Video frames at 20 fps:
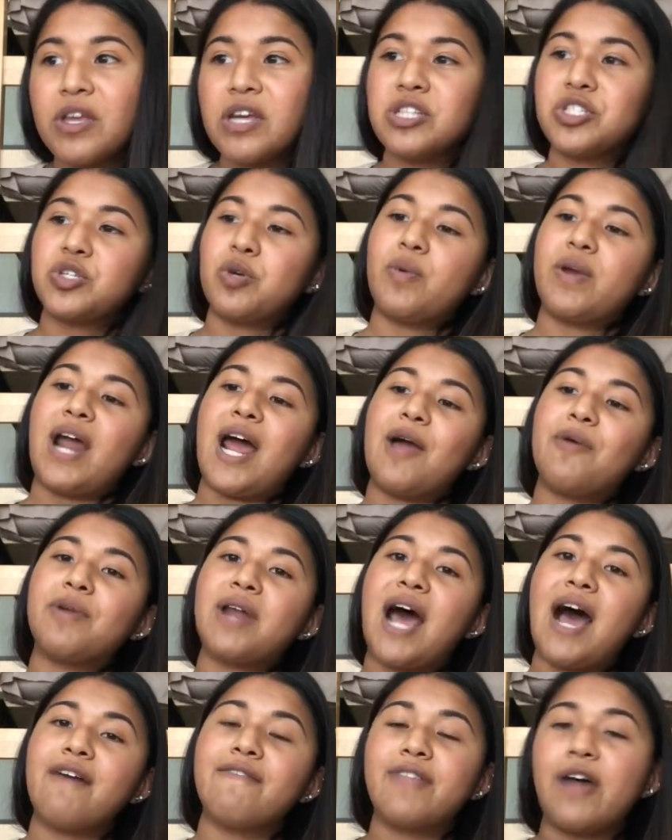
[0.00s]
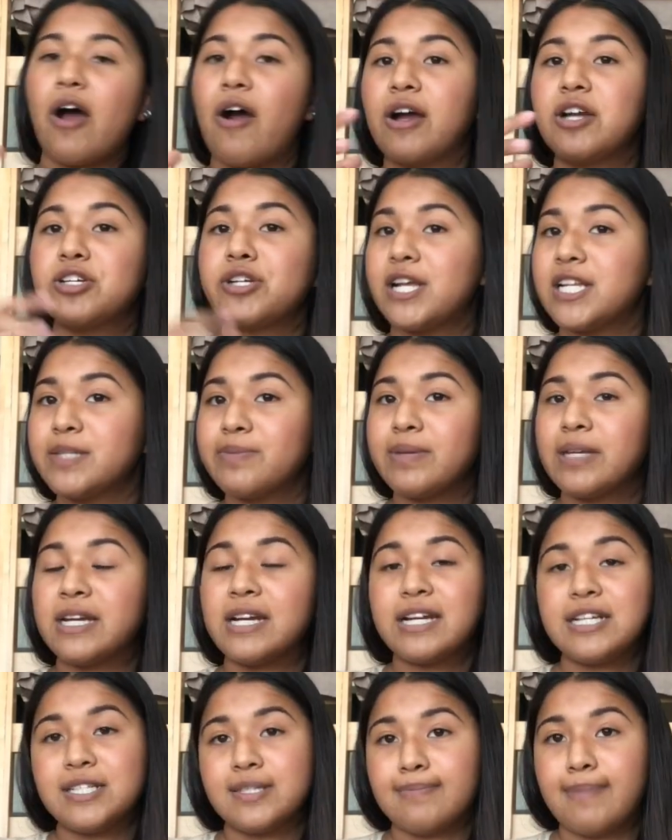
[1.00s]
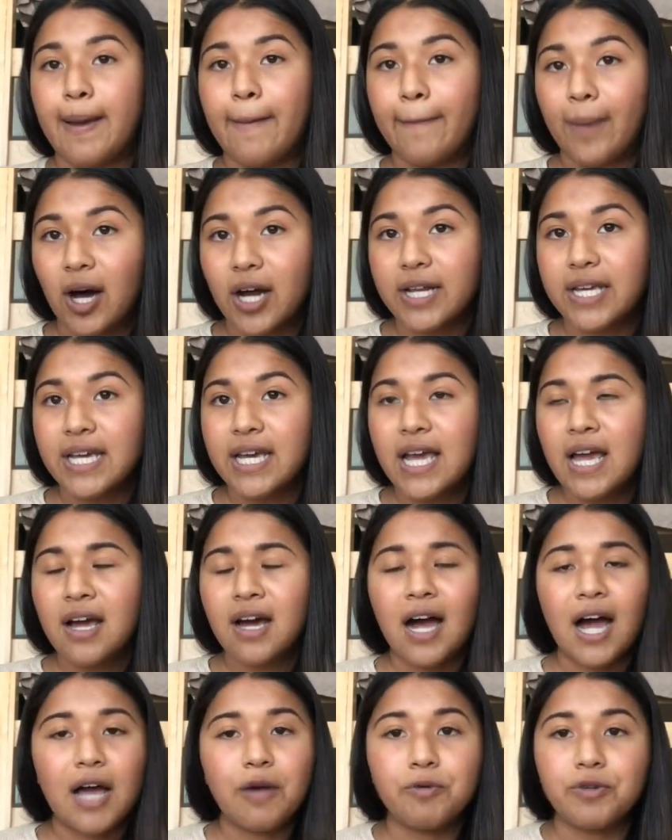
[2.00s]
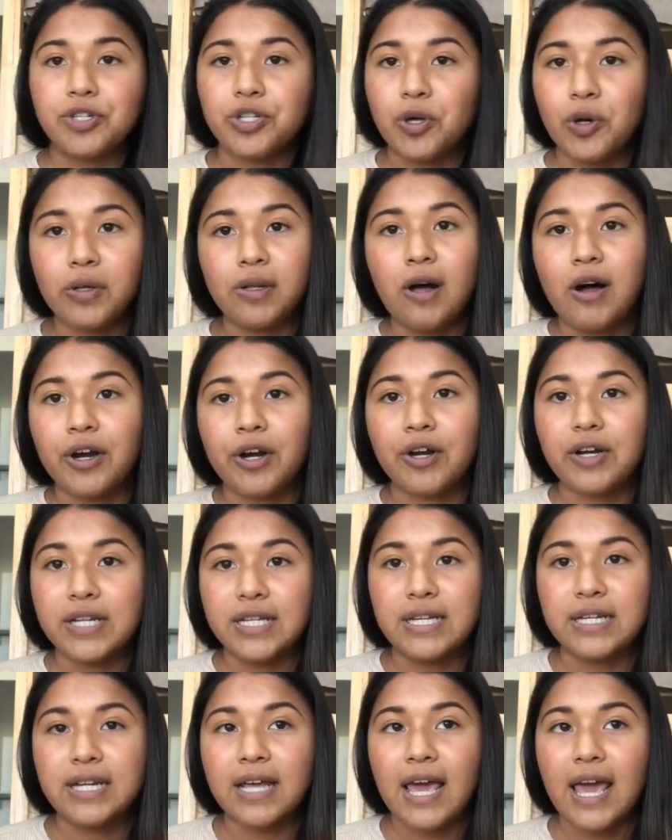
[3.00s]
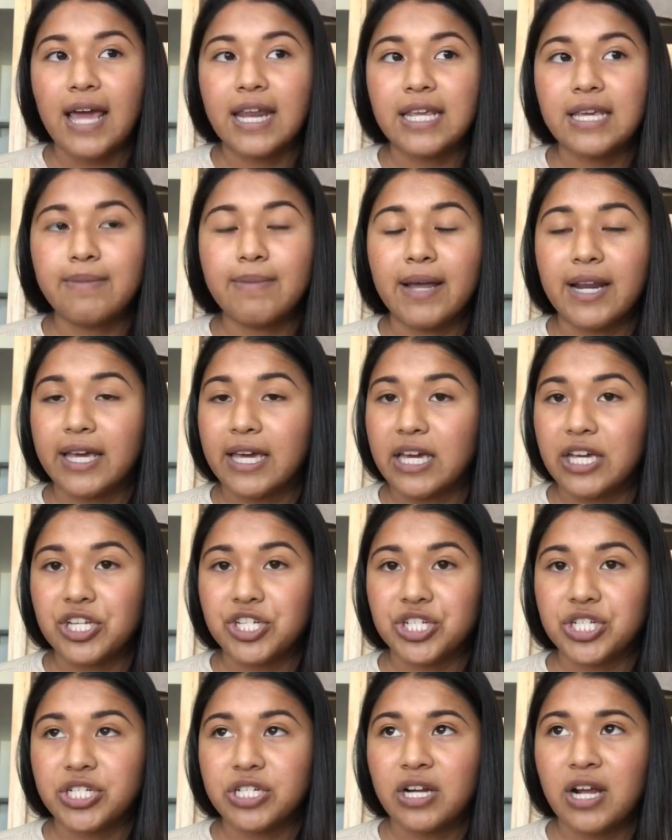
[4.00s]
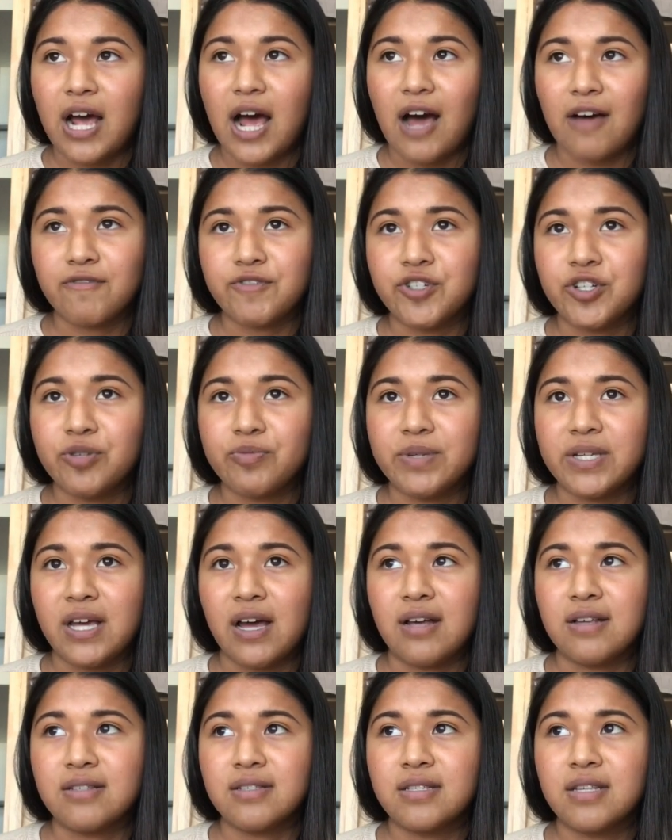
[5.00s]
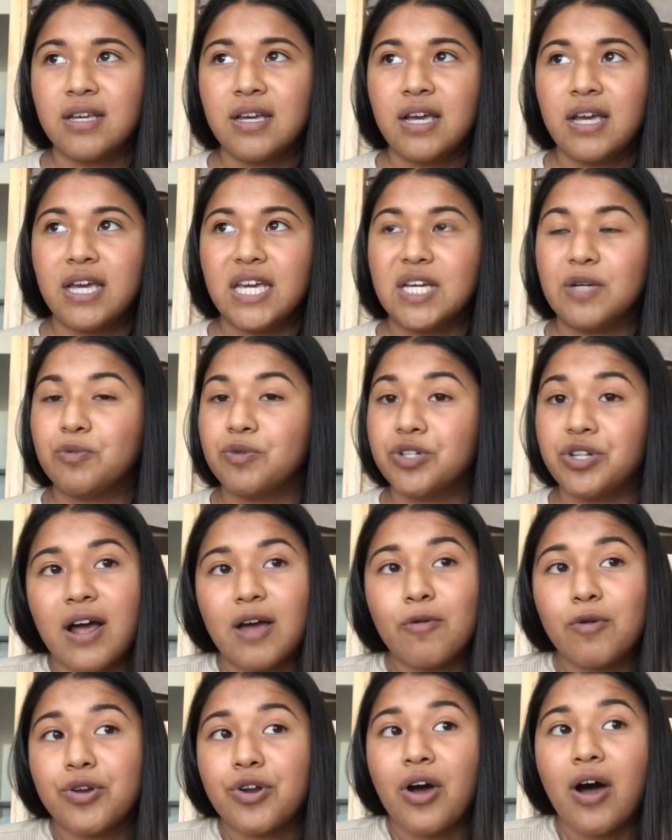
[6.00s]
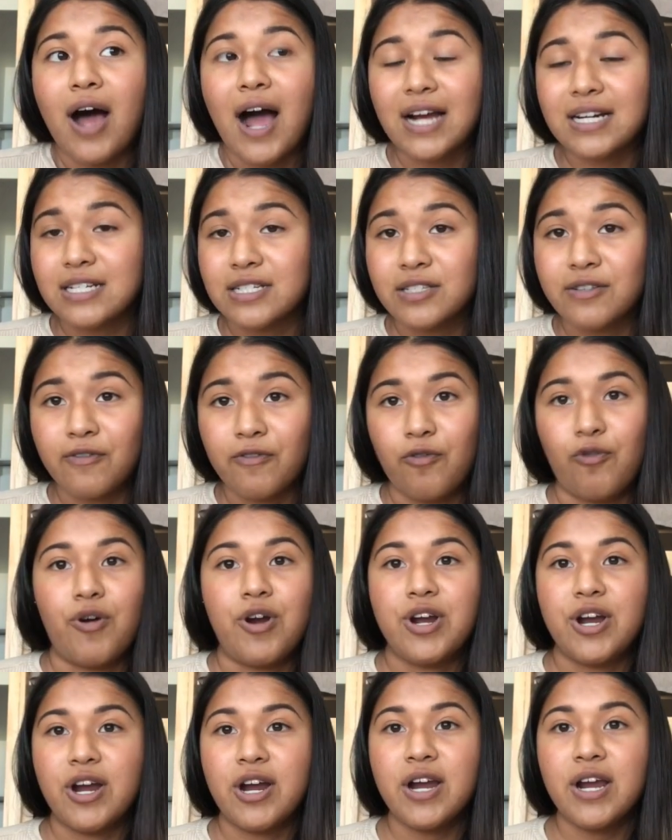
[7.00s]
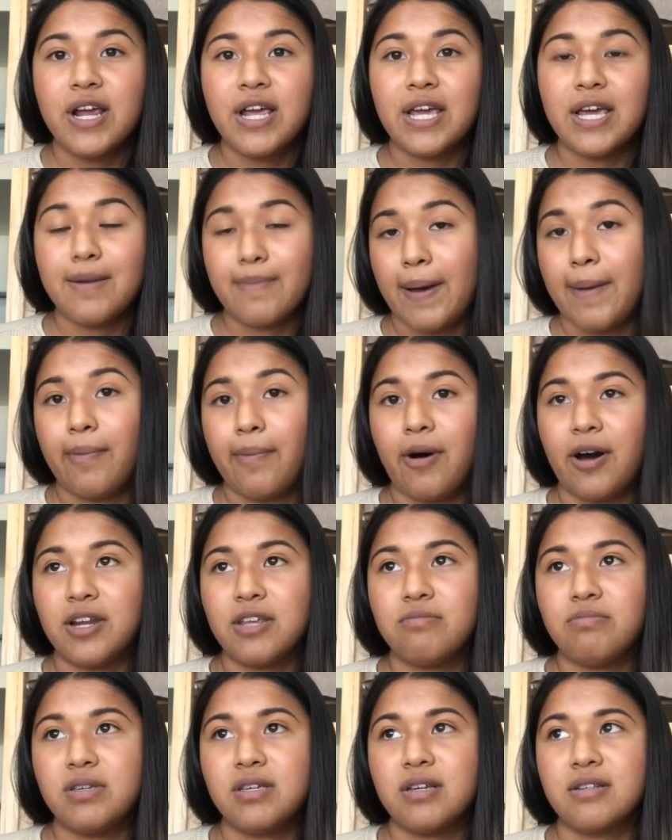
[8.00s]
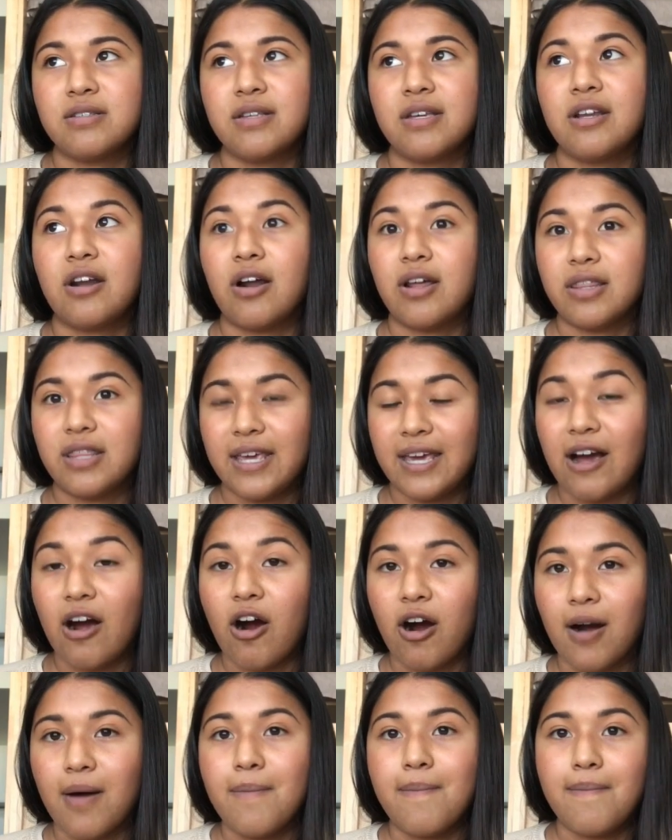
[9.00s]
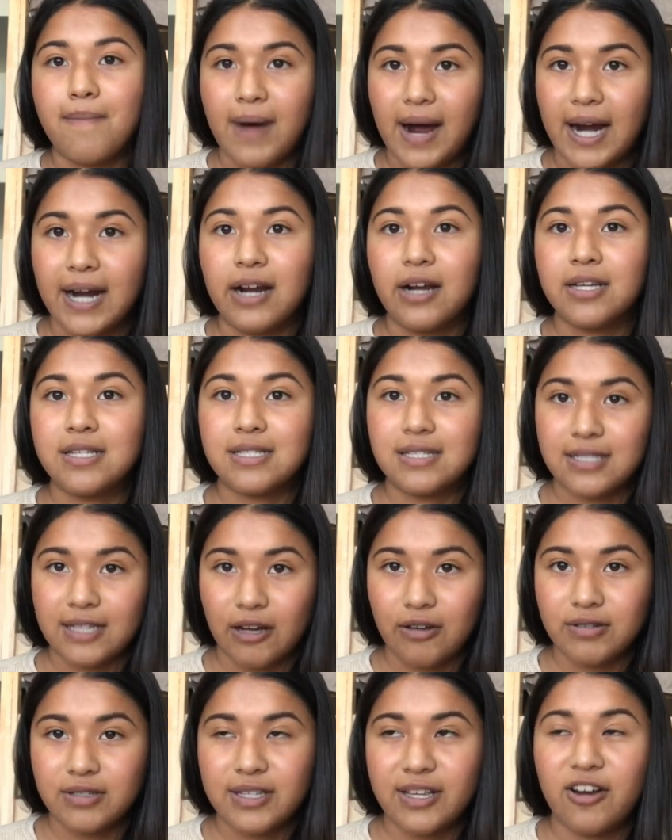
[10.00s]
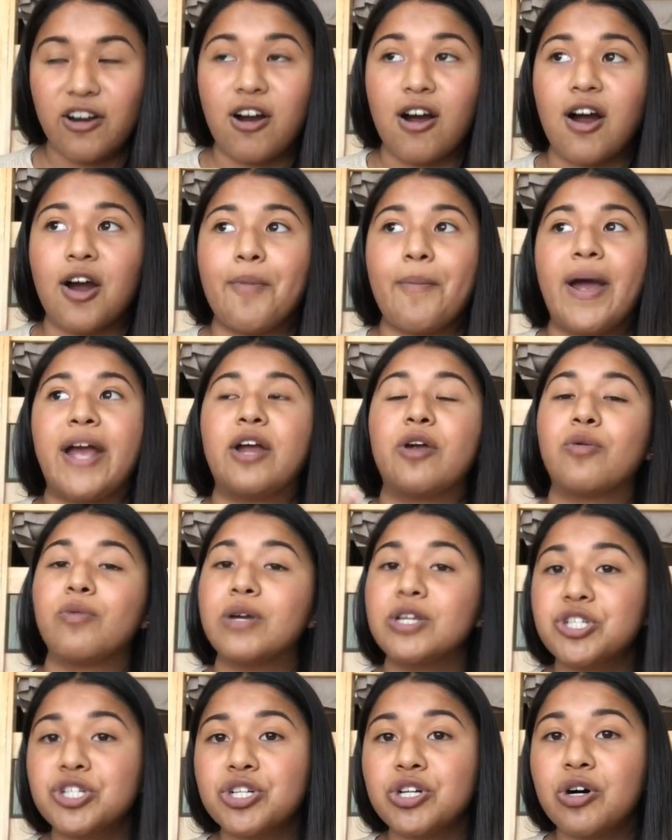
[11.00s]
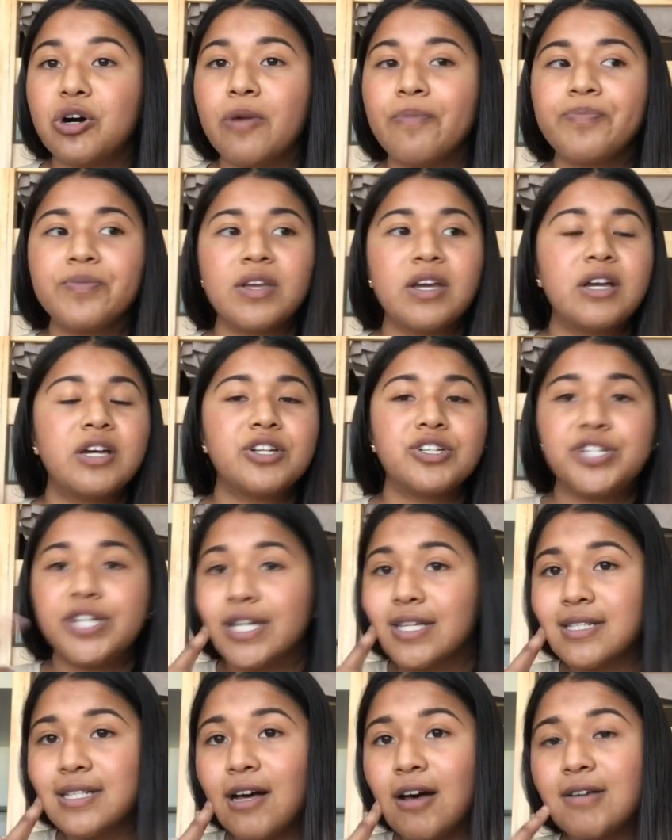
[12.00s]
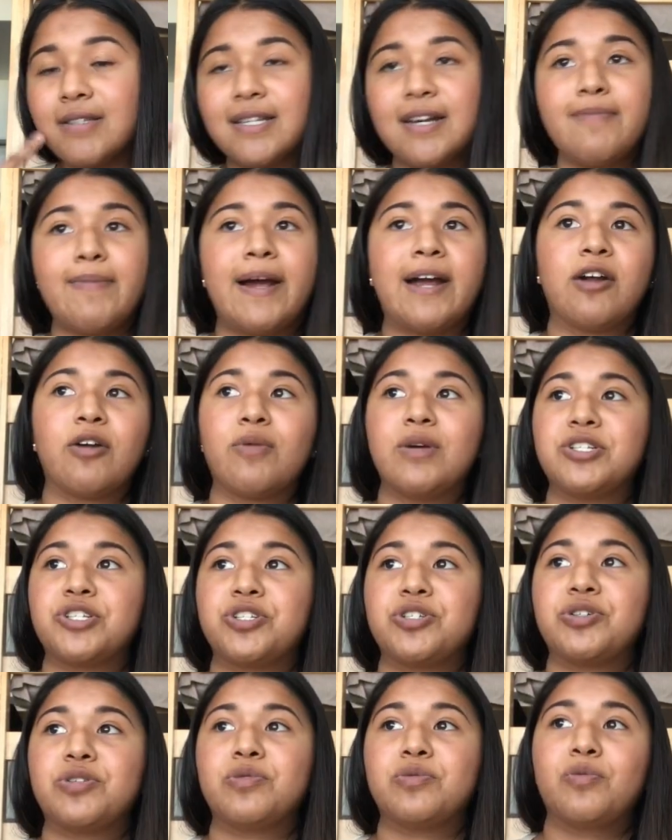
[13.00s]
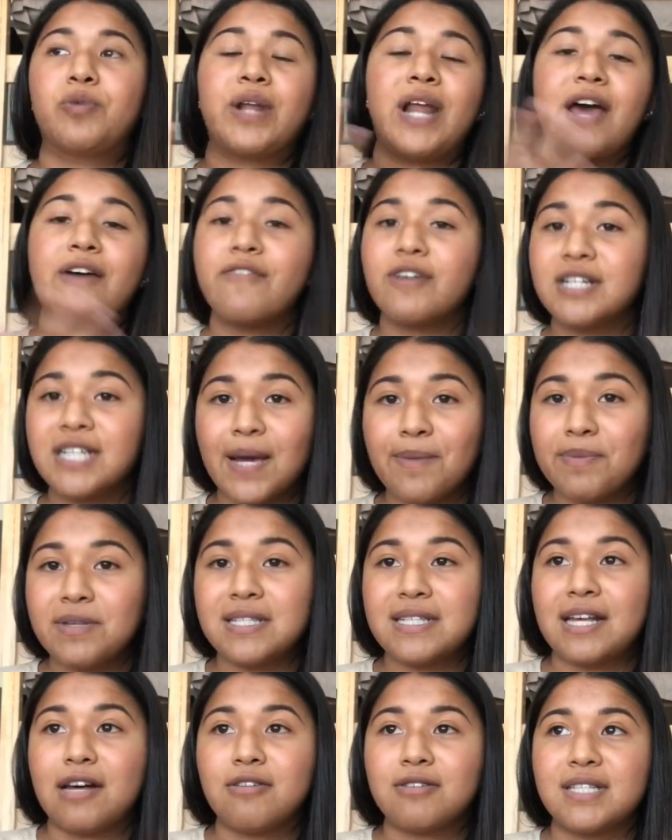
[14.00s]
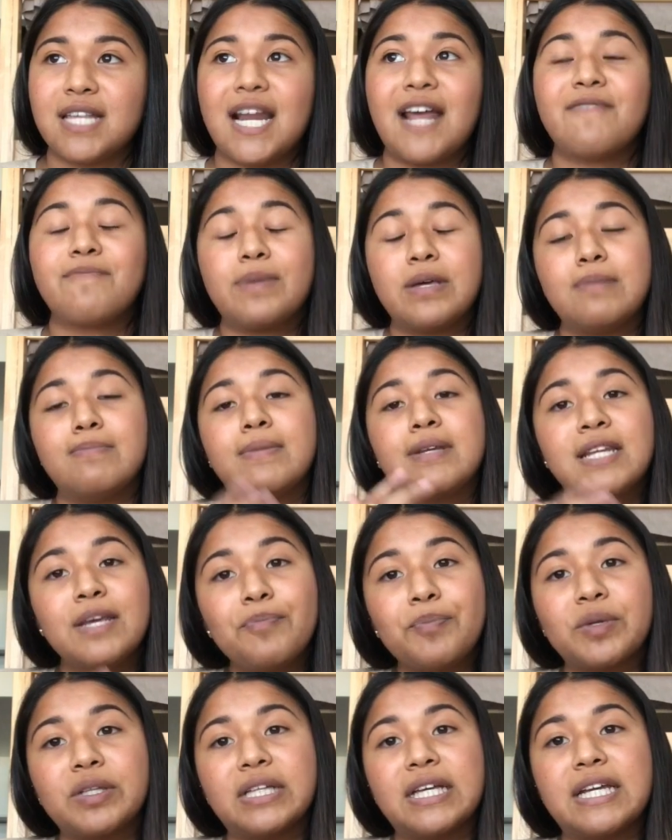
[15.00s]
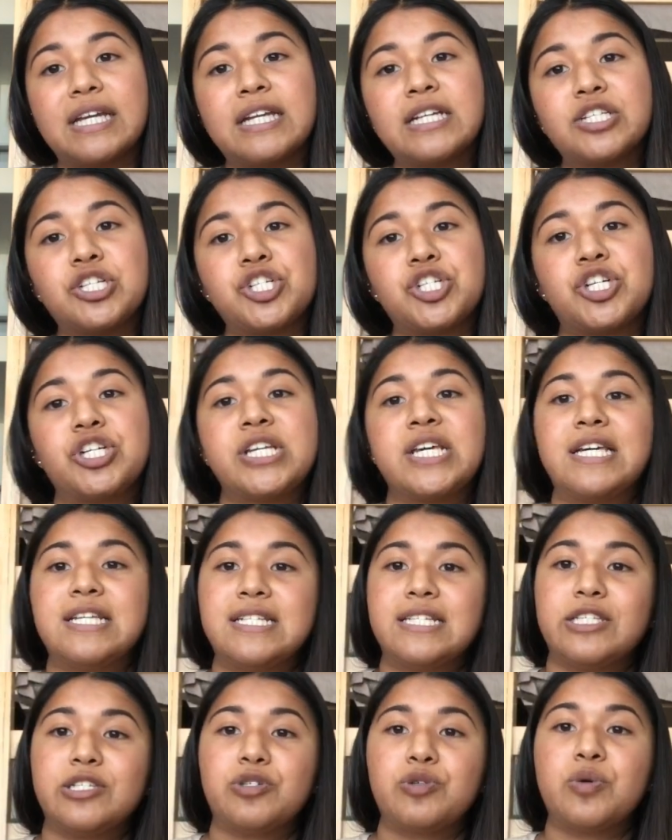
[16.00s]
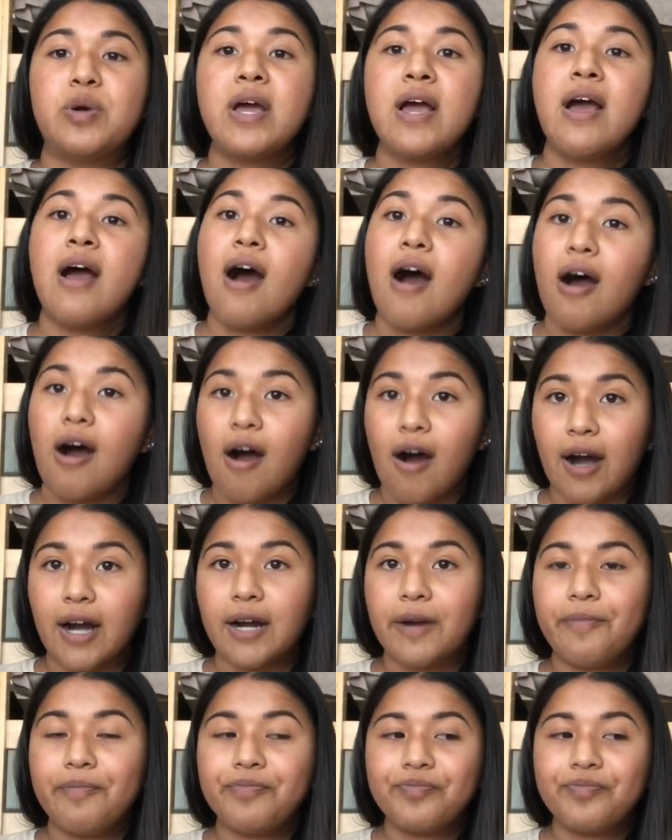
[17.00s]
So when I would have the heart transplanted into my body, I would no longer need any medication after, because it would not act as a foreigner in my body, because they are my cells. They are my original cheek cells. They're my original whatever type of cells that have been manipulated to turn into a heart.